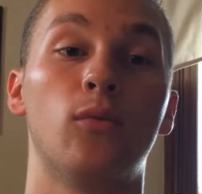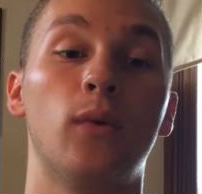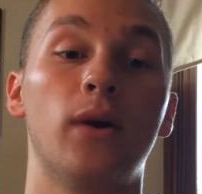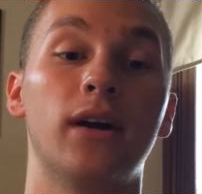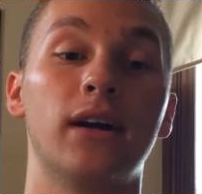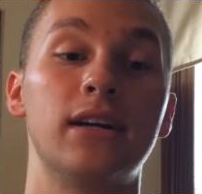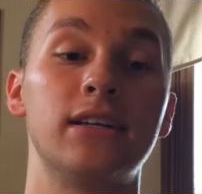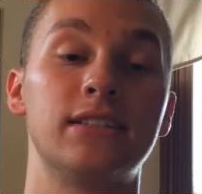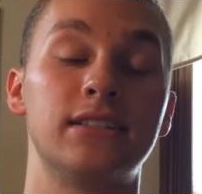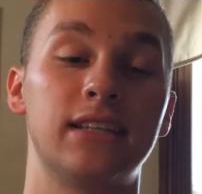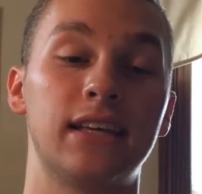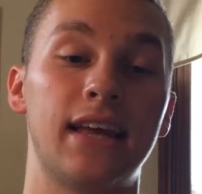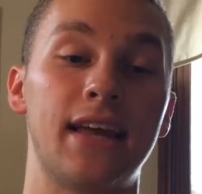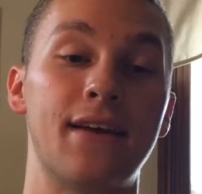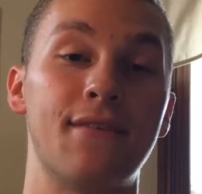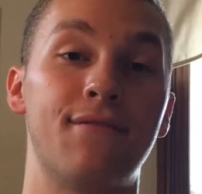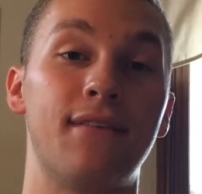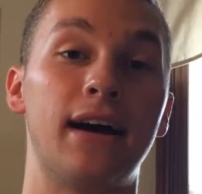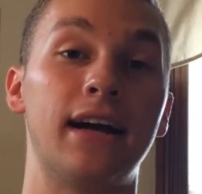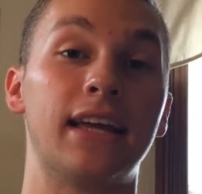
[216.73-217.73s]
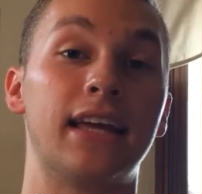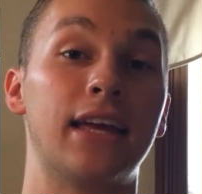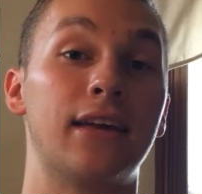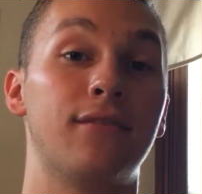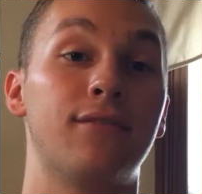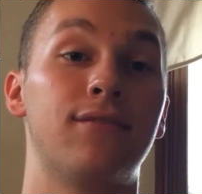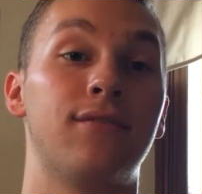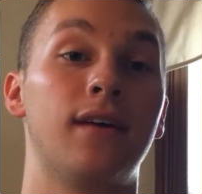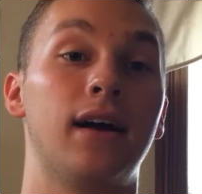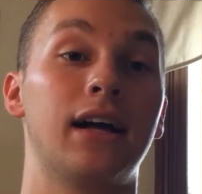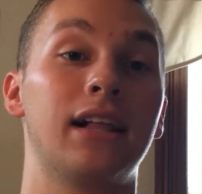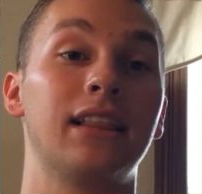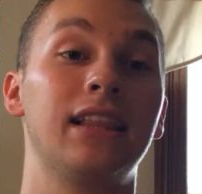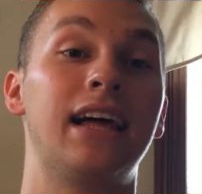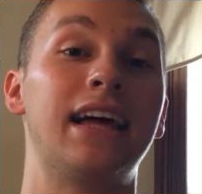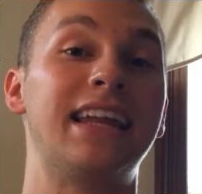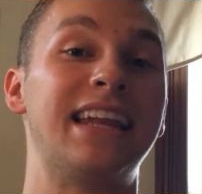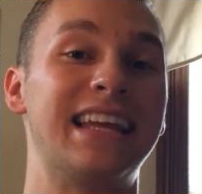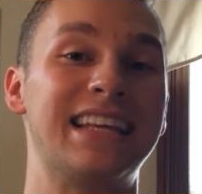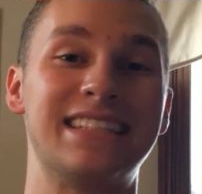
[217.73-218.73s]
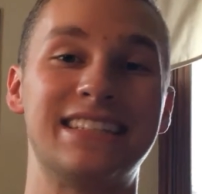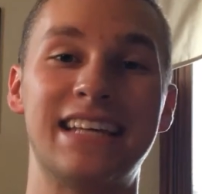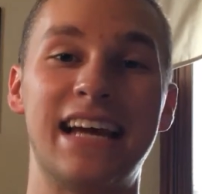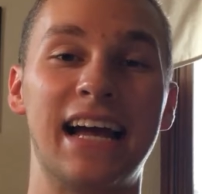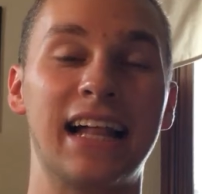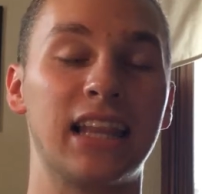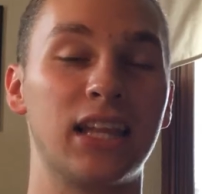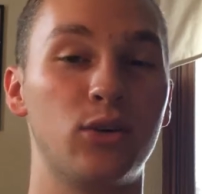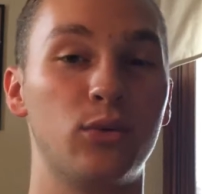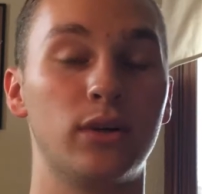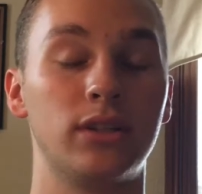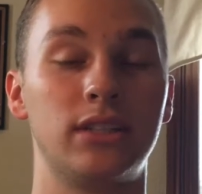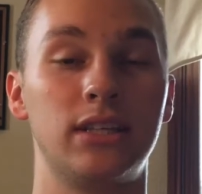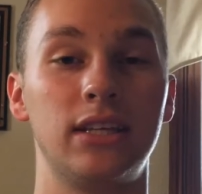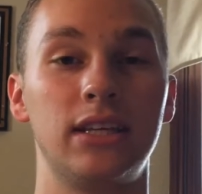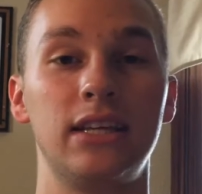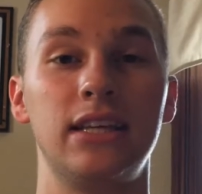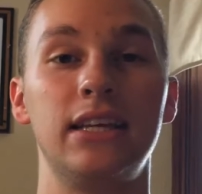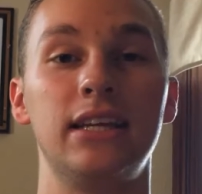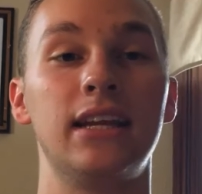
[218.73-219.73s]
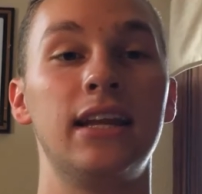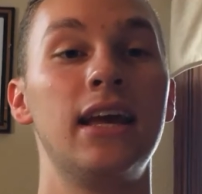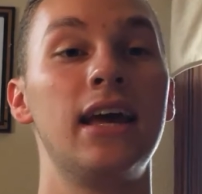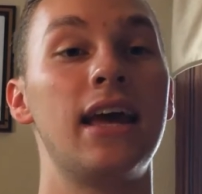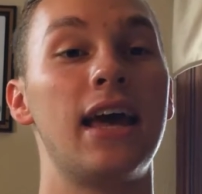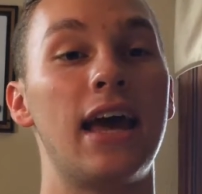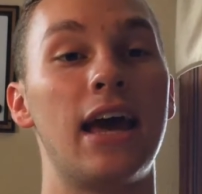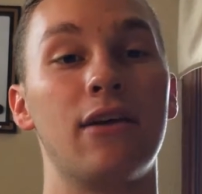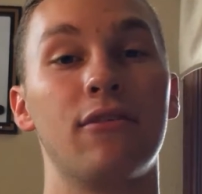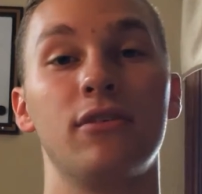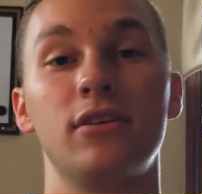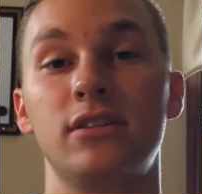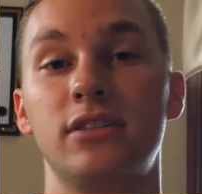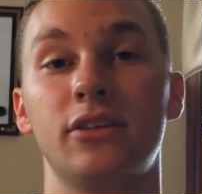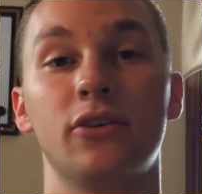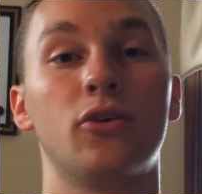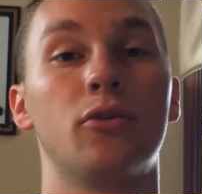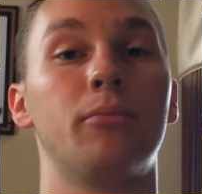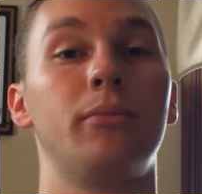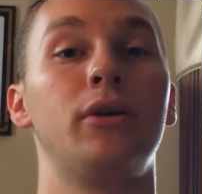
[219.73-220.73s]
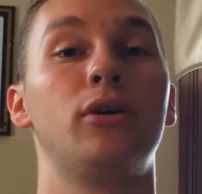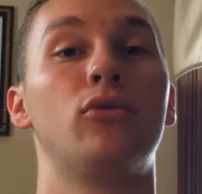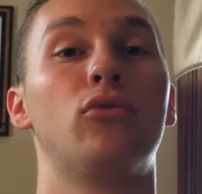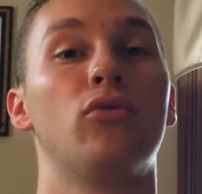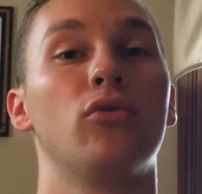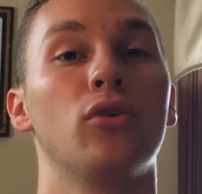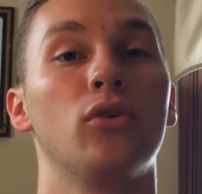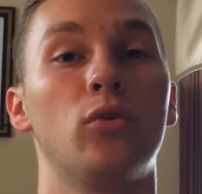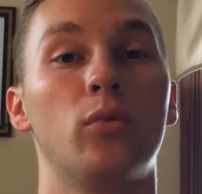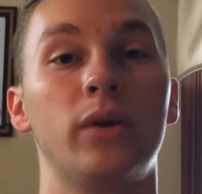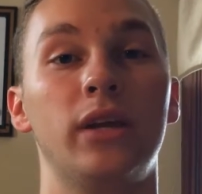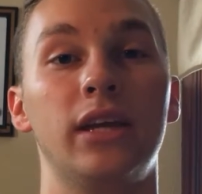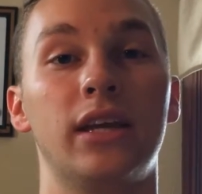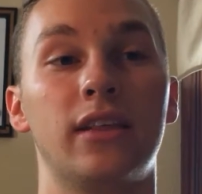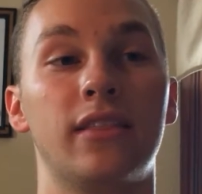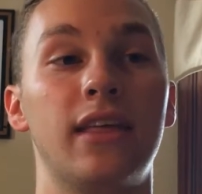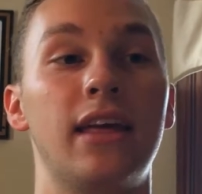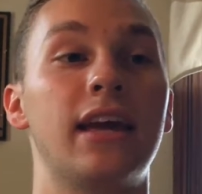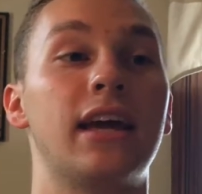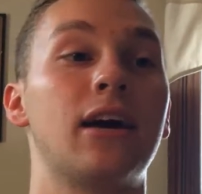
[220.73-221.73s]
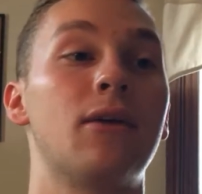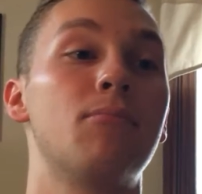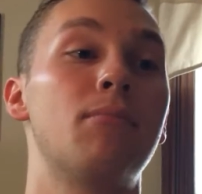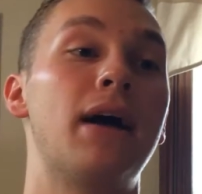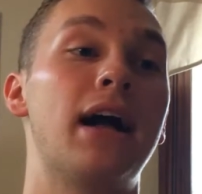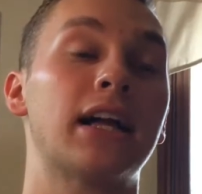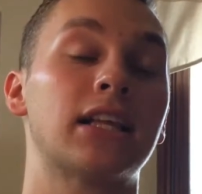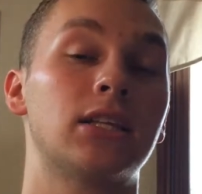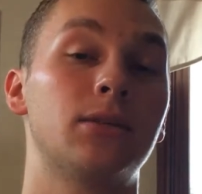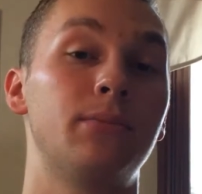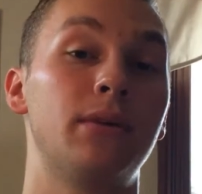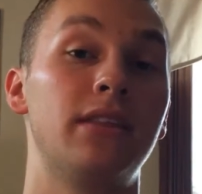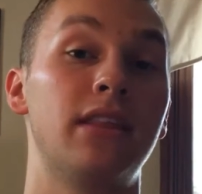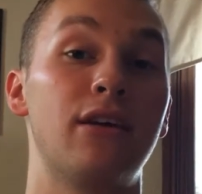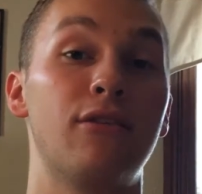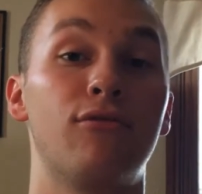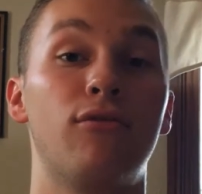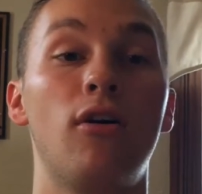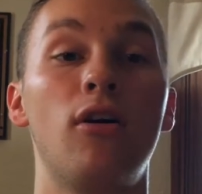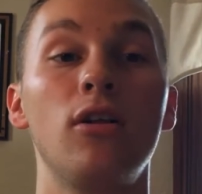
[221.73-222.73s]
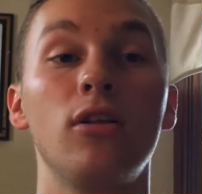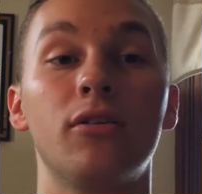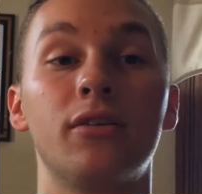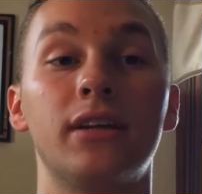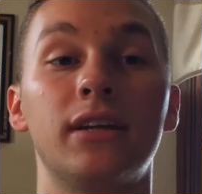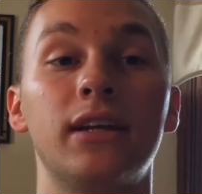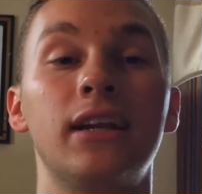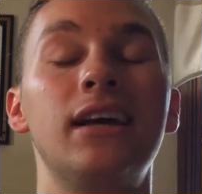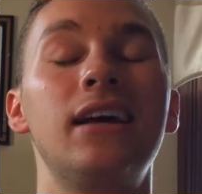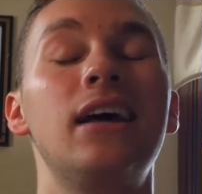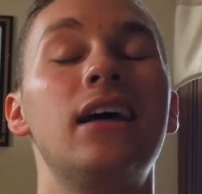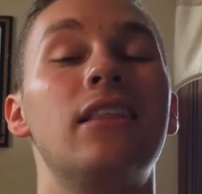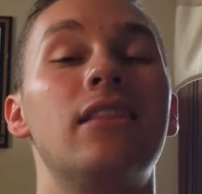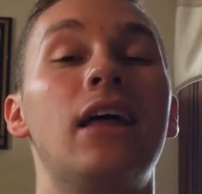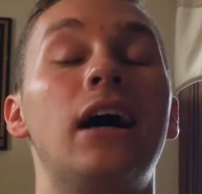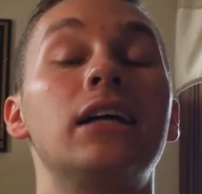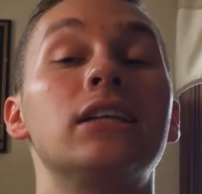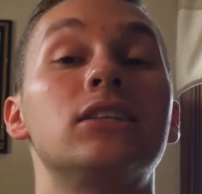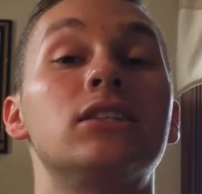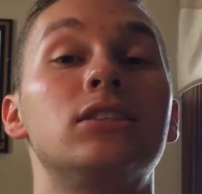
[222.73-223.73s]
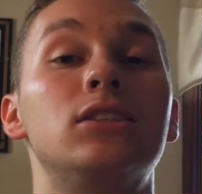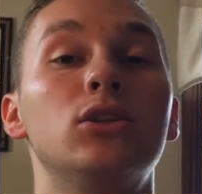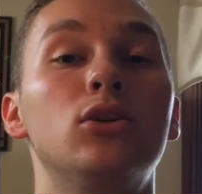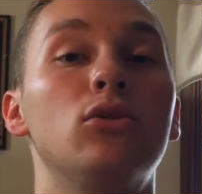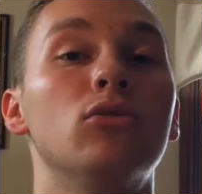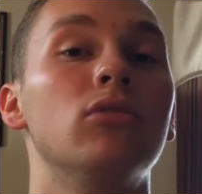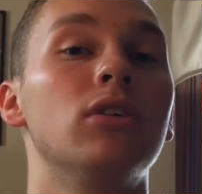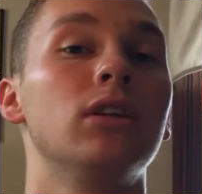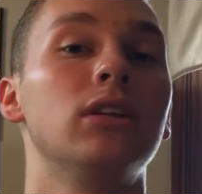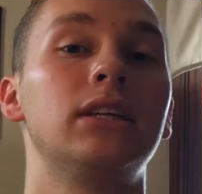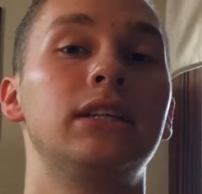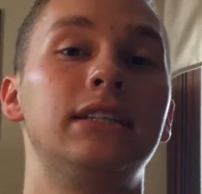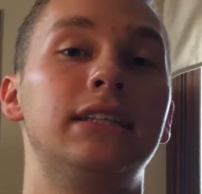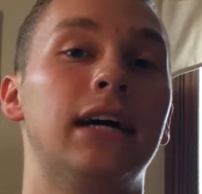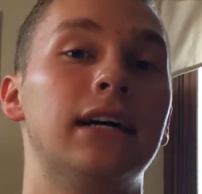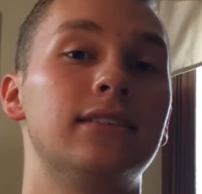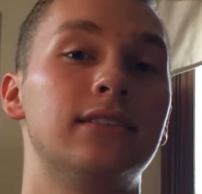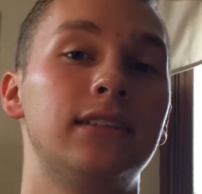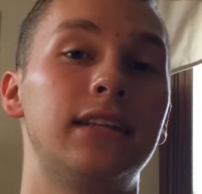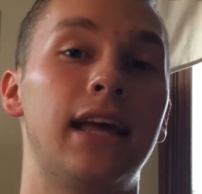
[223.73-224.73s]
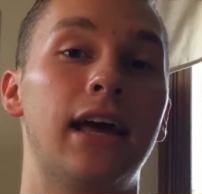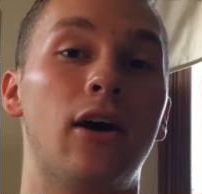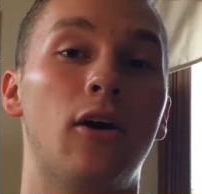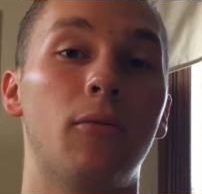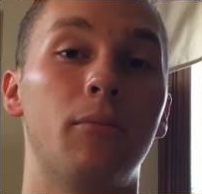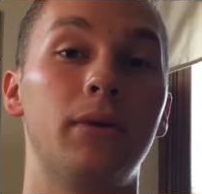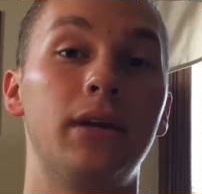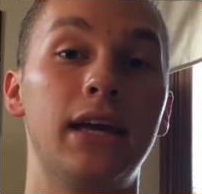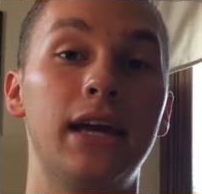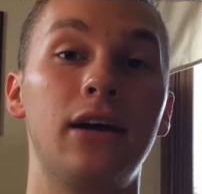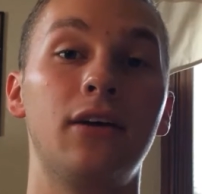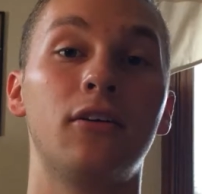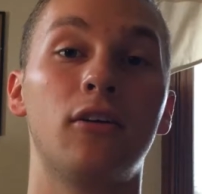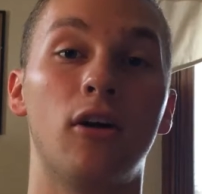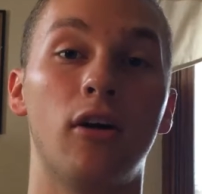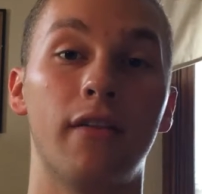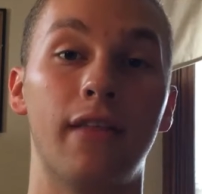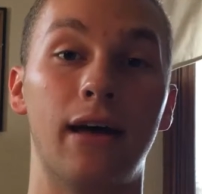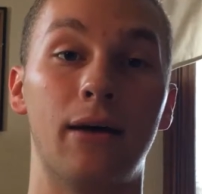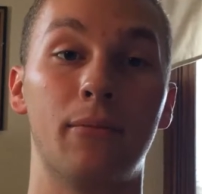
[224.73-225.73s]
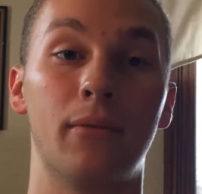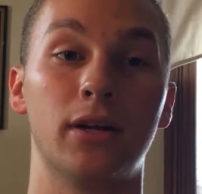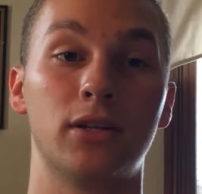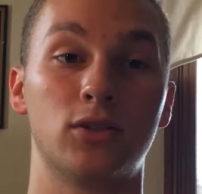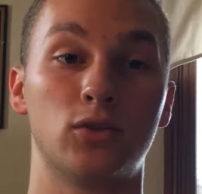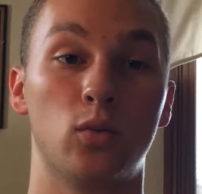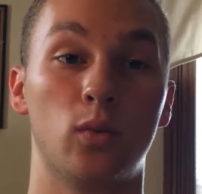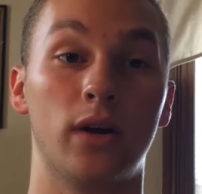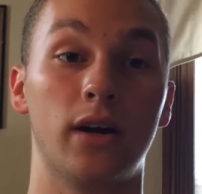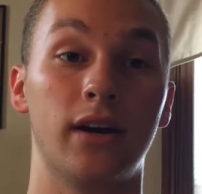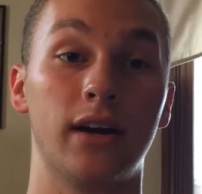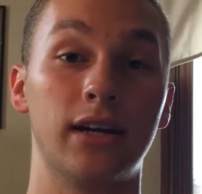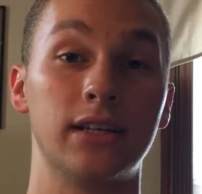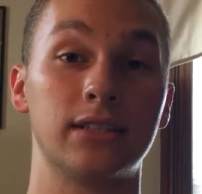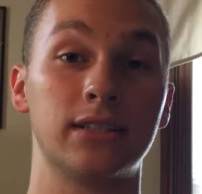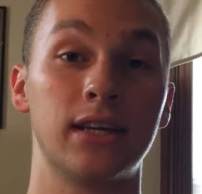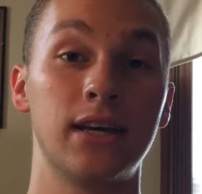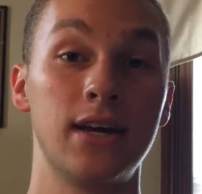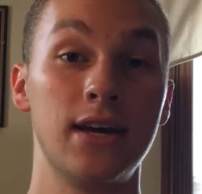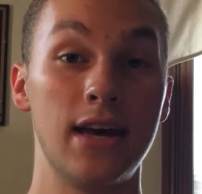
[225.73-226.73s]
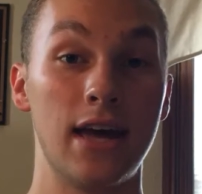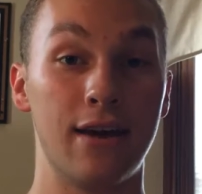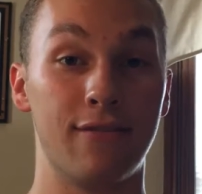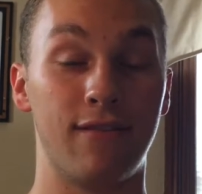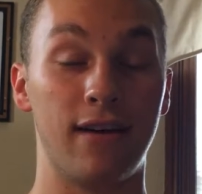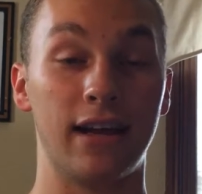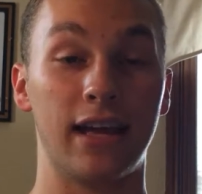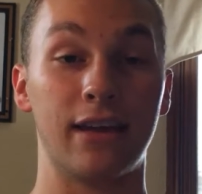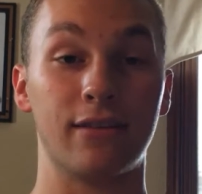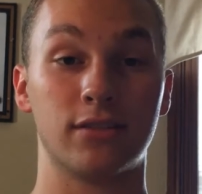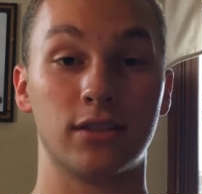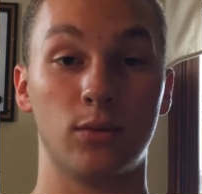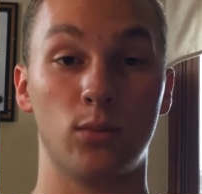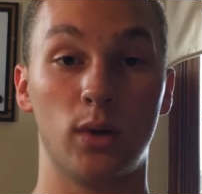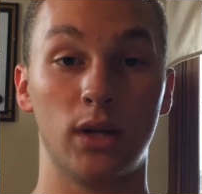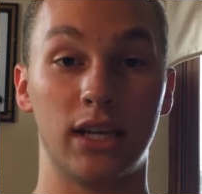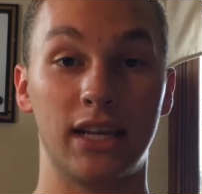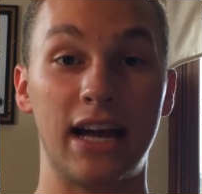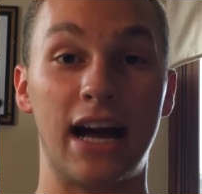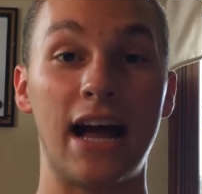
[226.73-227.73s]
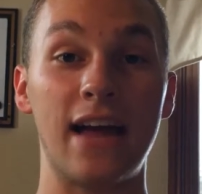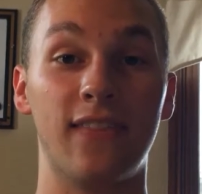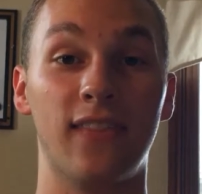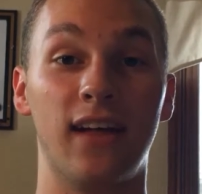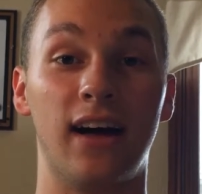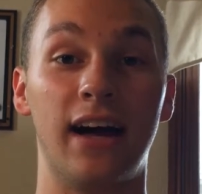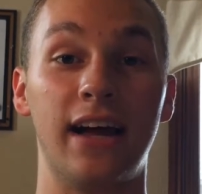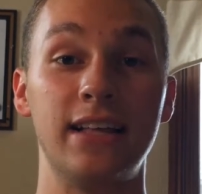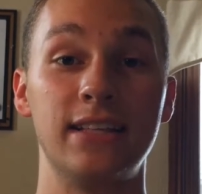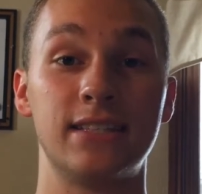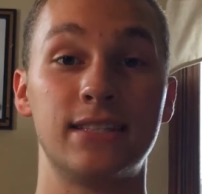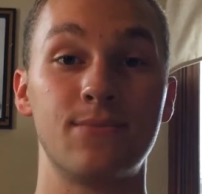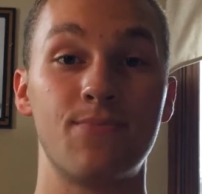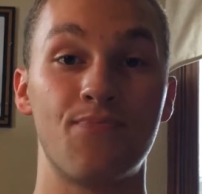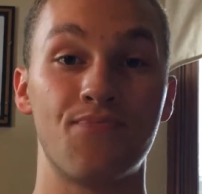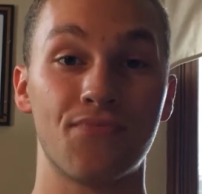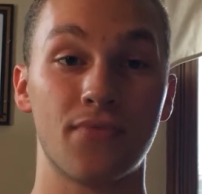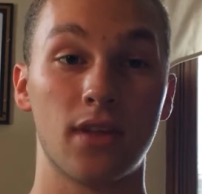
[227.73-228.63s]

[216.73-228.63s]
Whereas if I give a client exactly what to eat every single meal for a week, they come back to me, they followed it, that still really doesn't help me out all that much. Whereas if I give someone guidelines